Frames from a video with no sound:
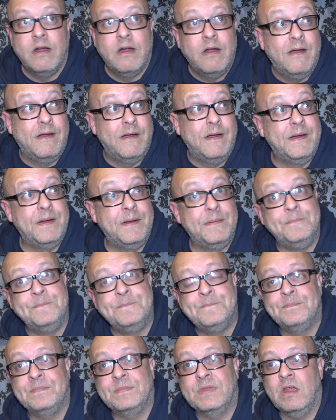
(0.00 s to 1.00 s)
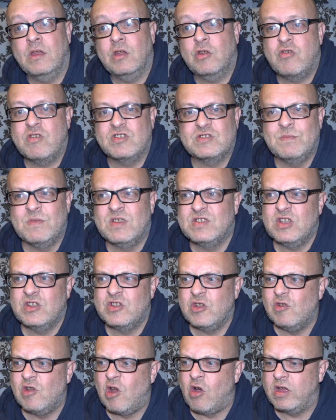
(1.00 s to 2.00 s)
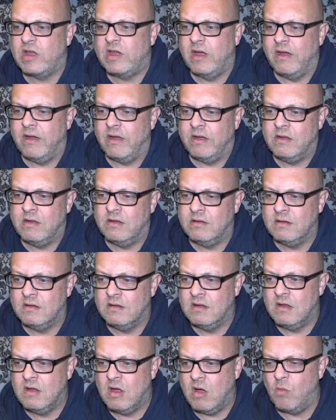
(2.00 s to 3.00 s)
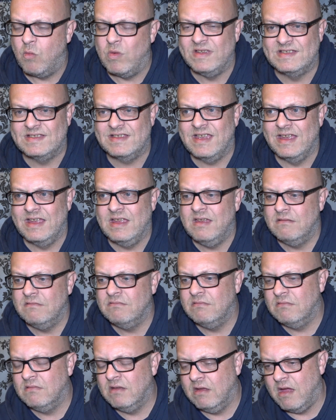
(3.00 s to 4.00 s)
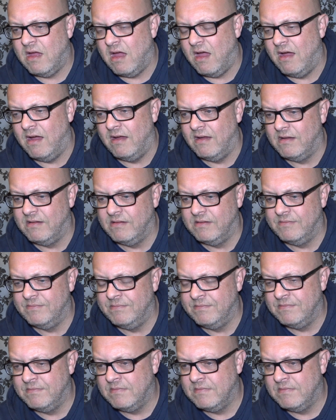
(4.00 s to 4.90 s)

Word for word: Um, Christmas, I do like a, a whiskey. Um,